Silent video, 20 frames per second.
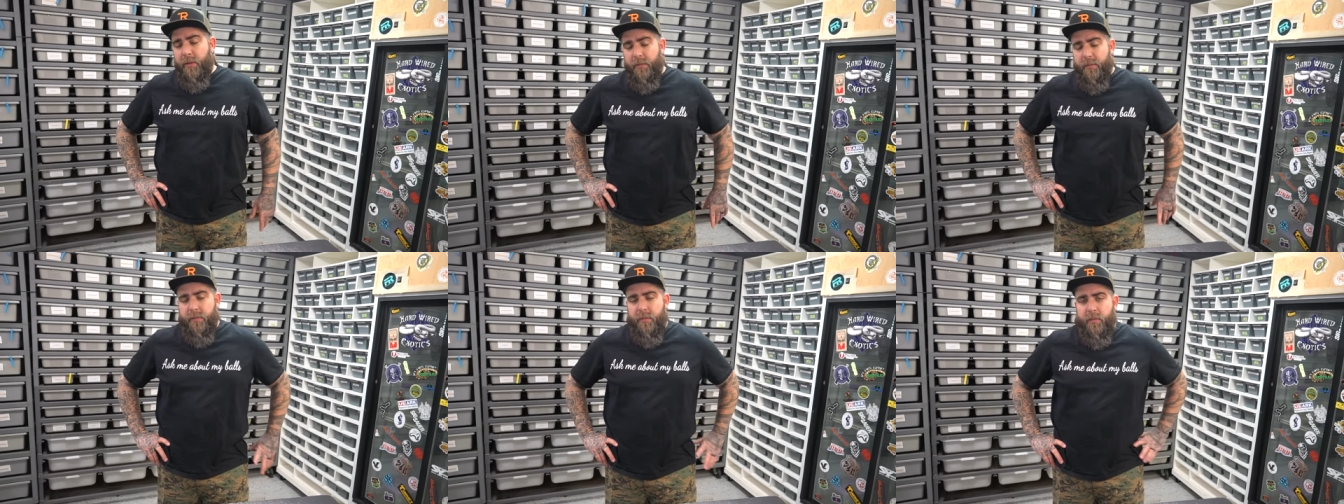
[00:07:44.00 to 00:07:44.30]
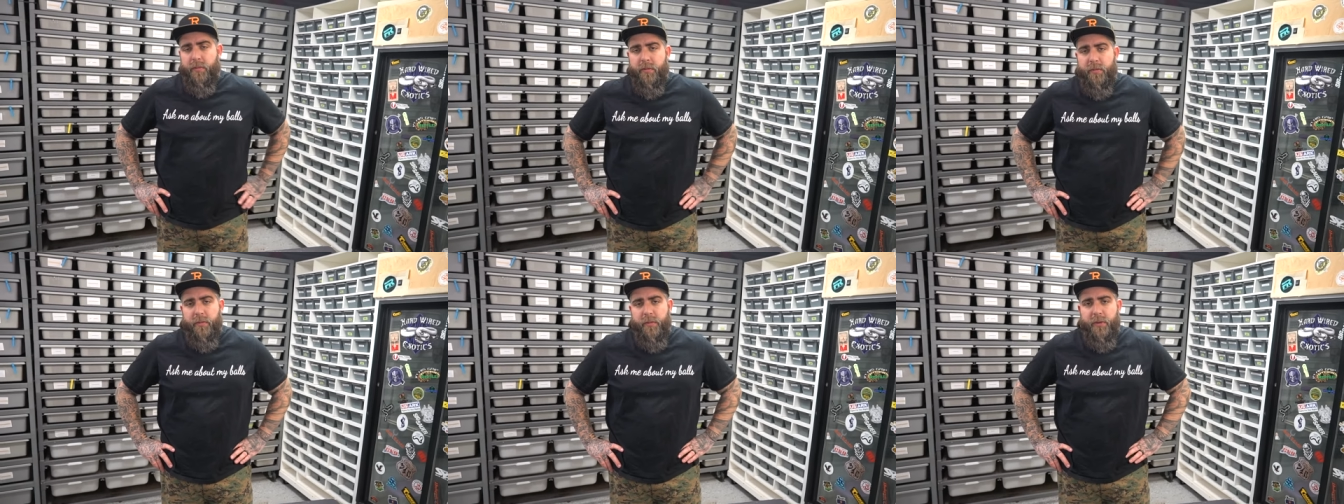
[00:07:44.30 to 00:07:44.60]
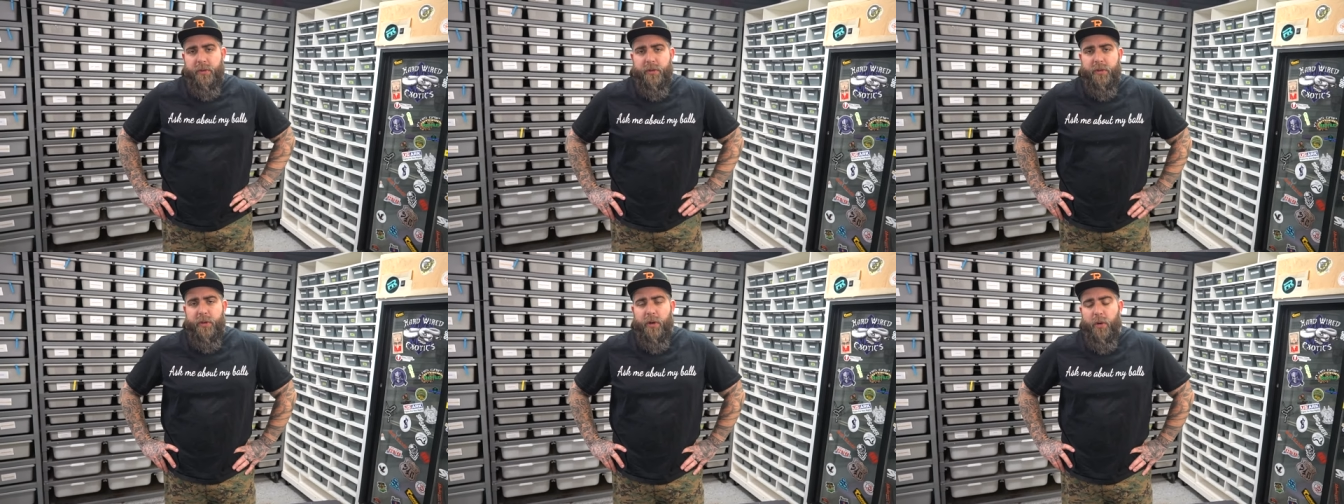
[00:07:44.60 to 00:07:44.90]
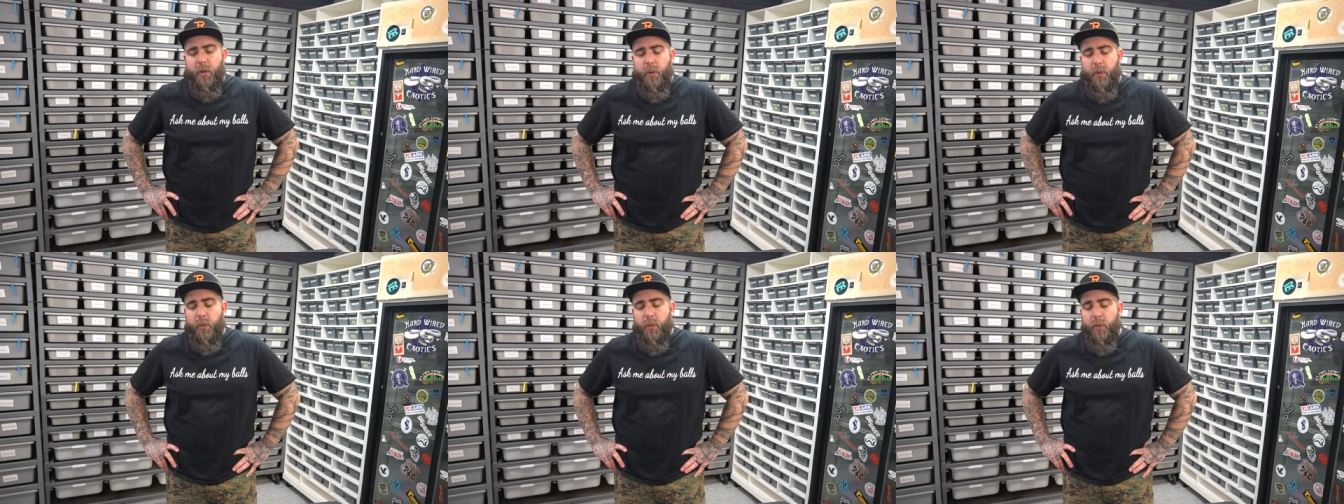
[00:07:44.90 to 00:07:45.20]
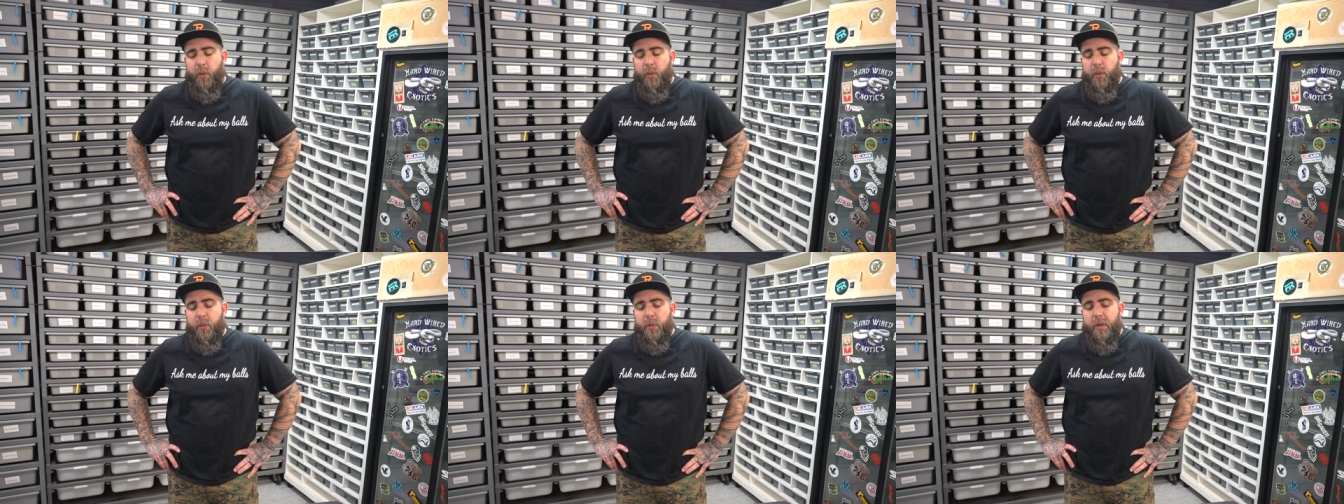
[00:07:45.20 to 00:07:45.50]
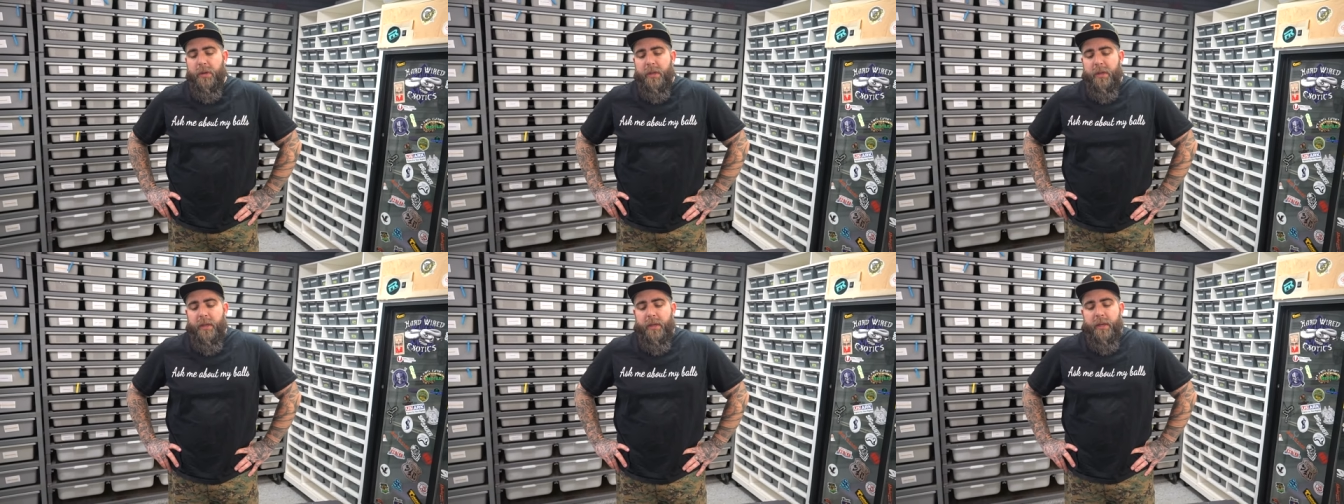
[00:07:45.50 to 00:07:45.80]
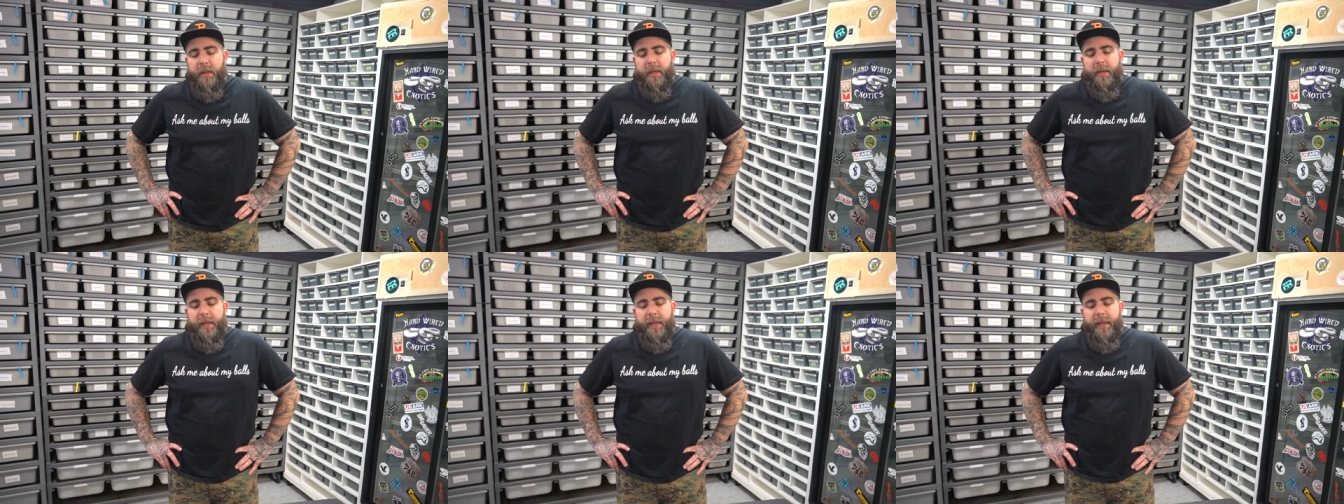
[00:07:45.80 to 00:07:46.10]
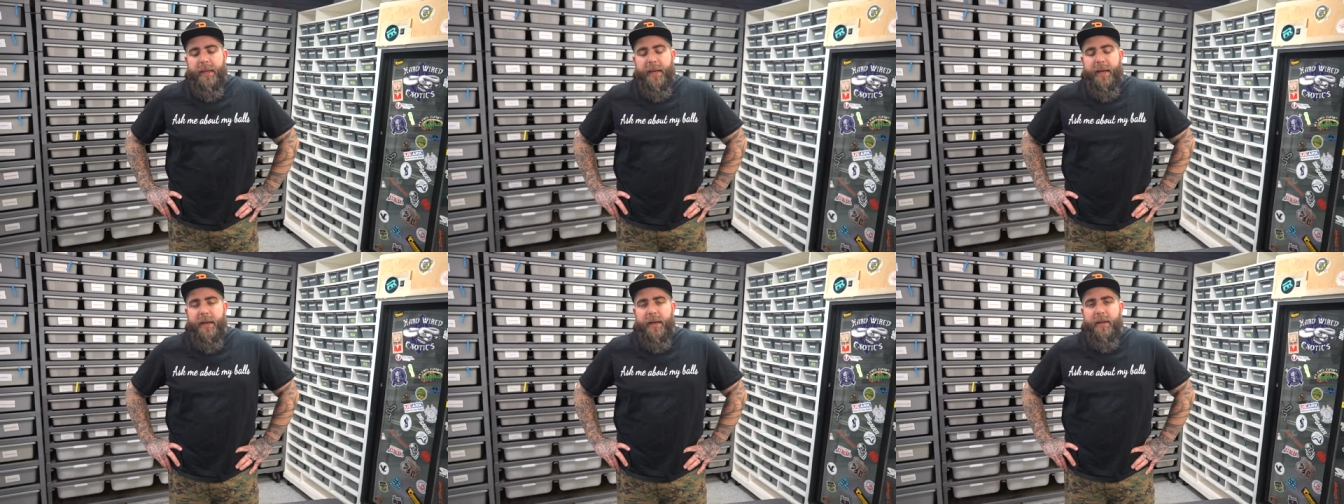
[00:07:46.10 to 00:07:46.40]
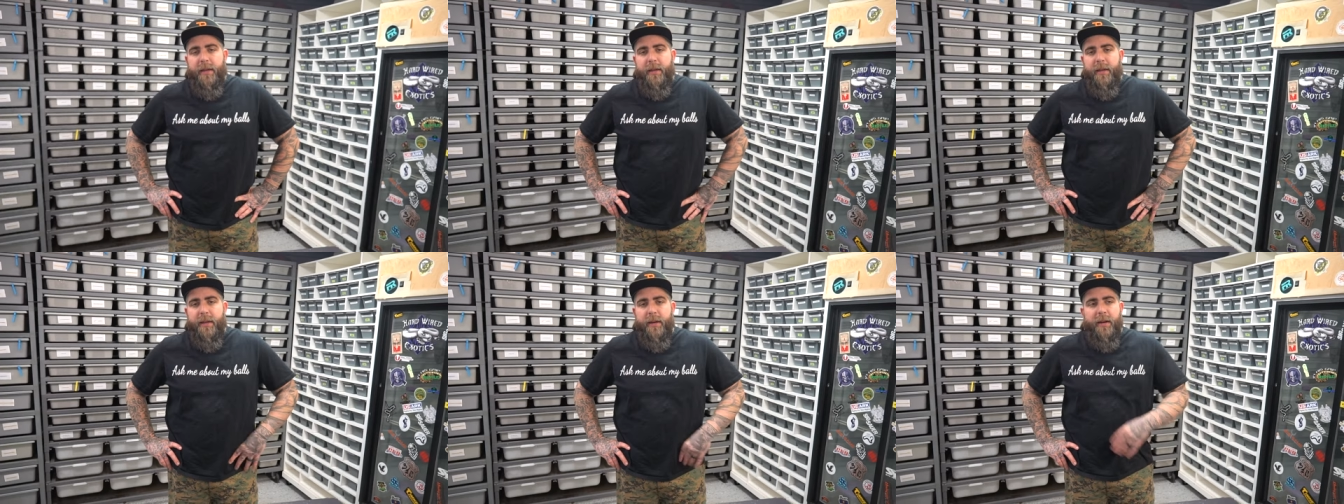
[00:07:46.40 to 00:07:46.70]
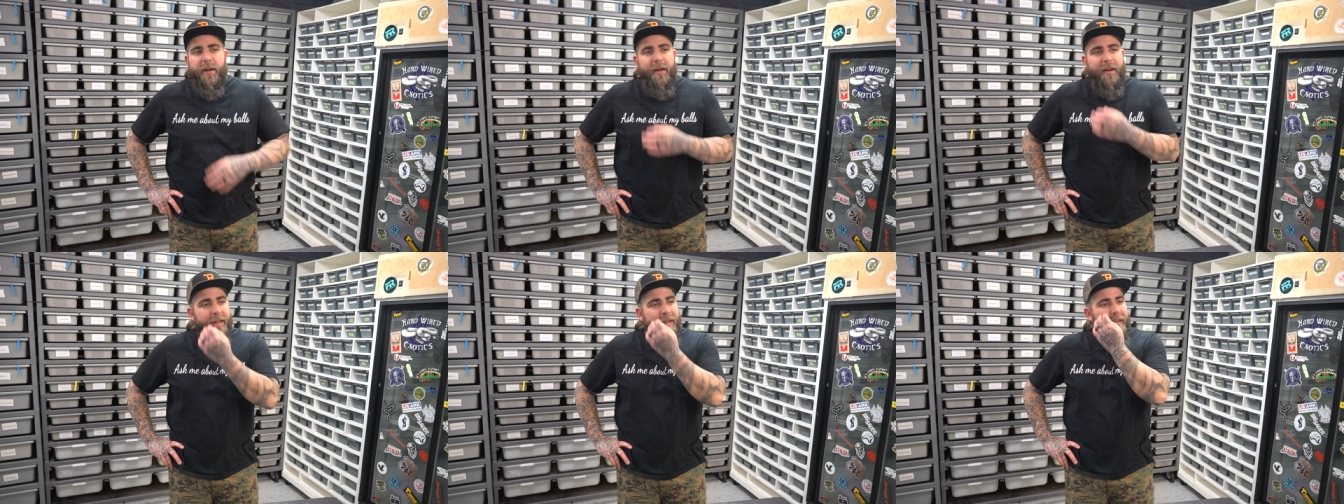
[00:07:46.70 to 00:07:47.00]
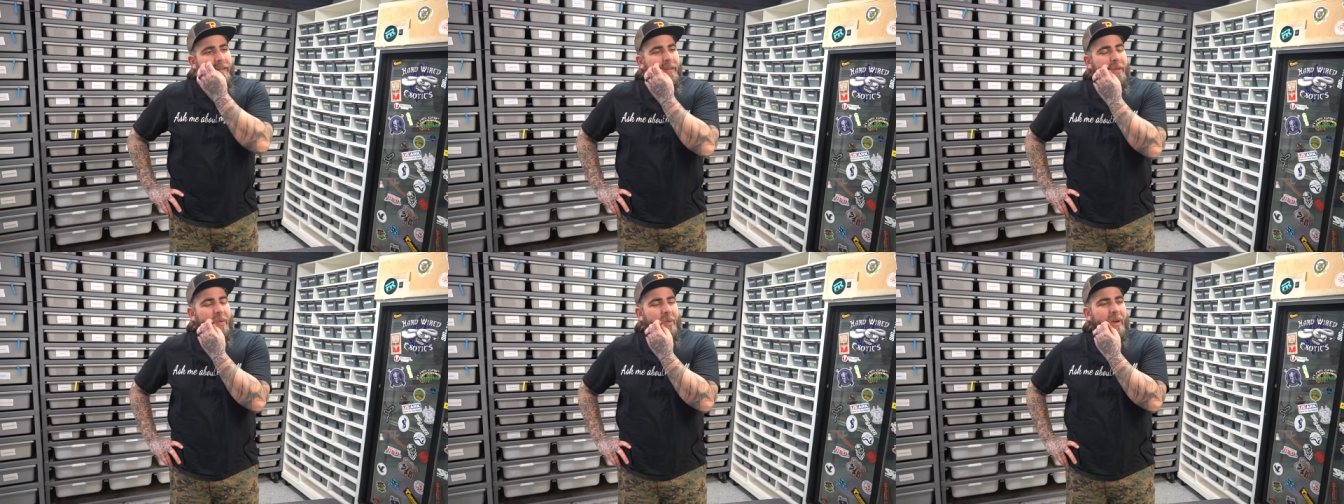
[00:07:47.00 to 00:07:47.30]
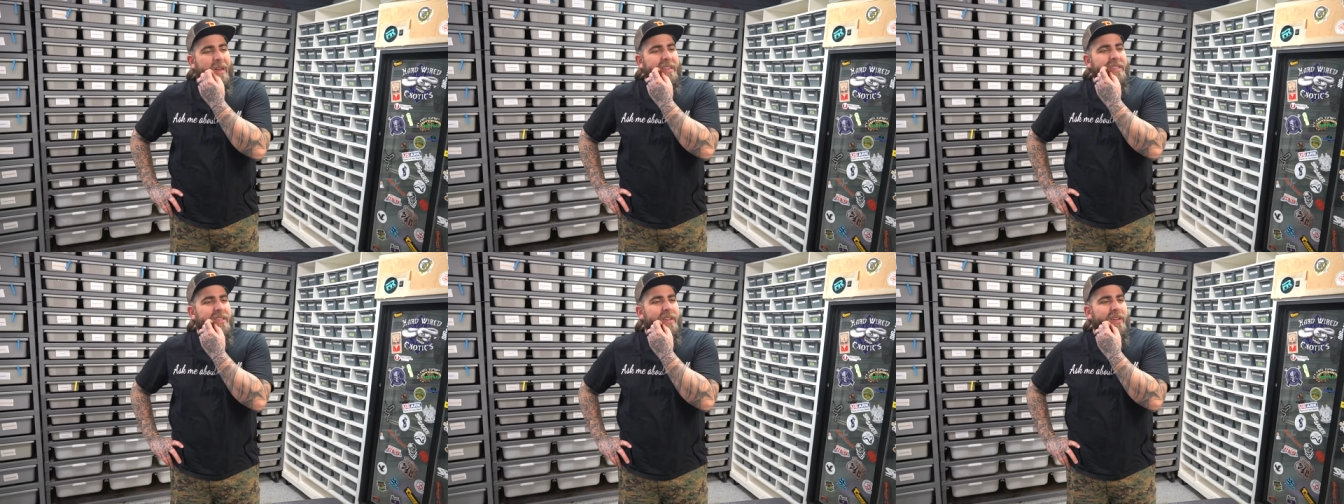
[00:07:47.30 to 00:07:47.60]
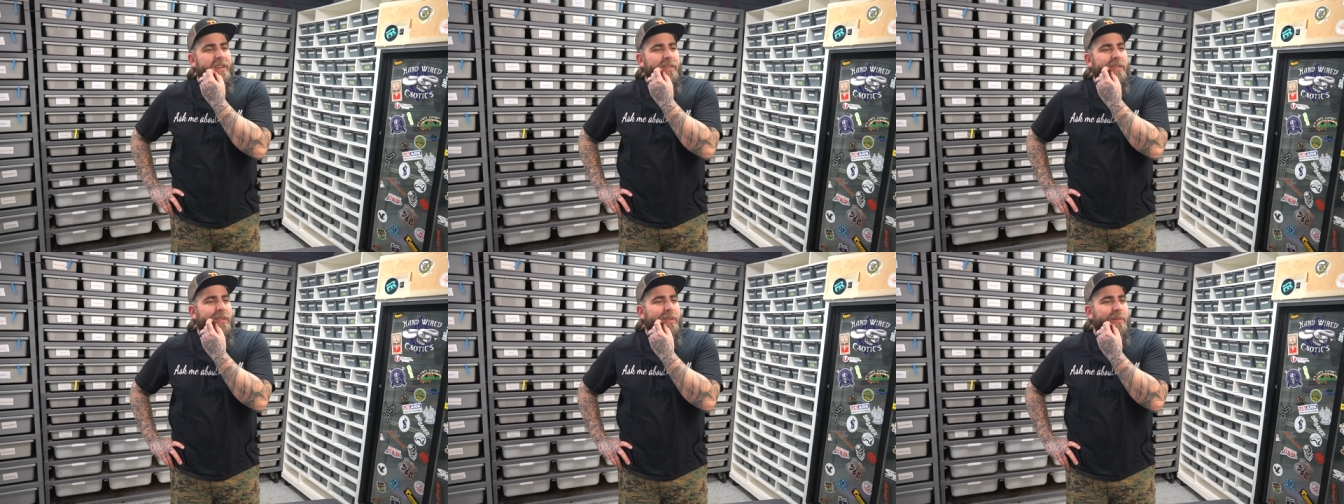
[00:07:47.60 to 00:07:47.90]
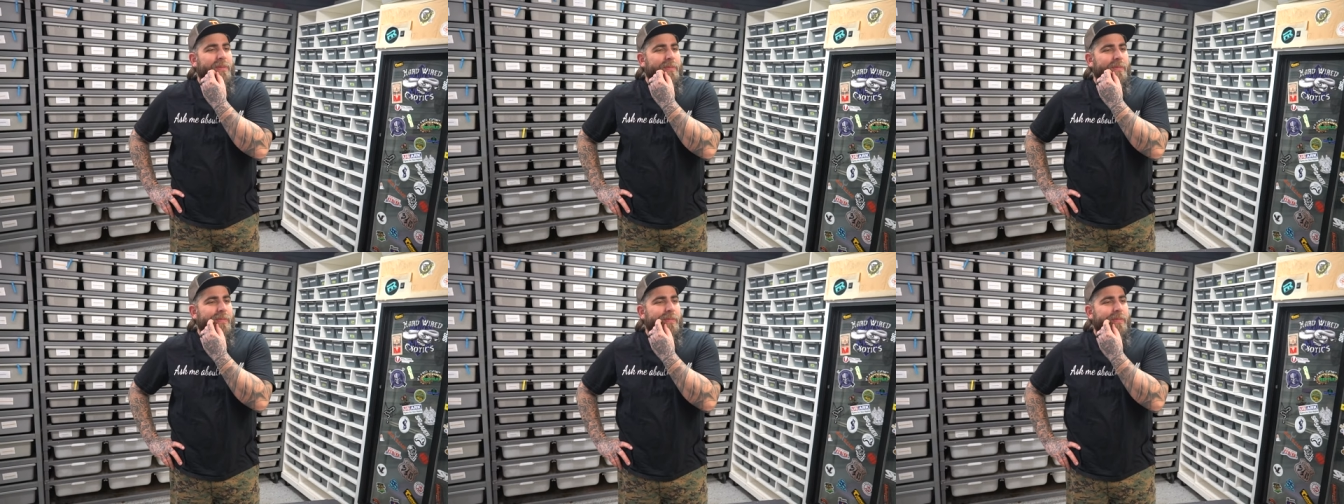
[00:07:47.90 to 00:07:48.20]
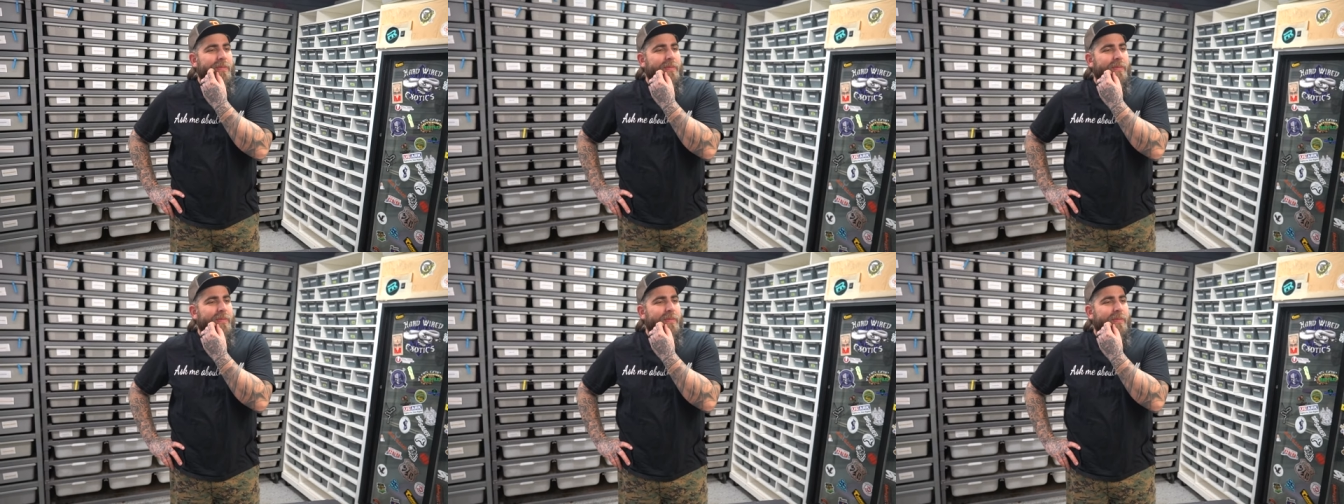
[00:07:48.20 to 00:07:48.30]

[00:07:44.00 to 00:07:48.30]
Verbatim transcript: Really? So yeah, the rest of them,